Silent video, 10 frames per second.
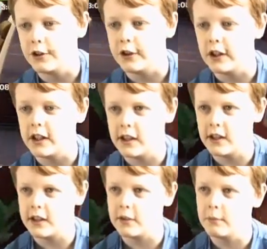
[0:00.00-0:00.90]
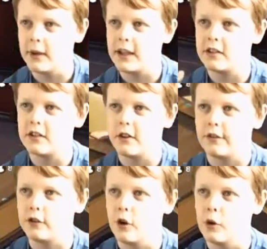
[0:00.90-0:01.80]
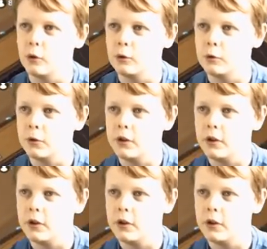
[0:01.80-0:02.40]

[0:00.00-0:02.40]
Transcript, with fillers: he can make stuff gold.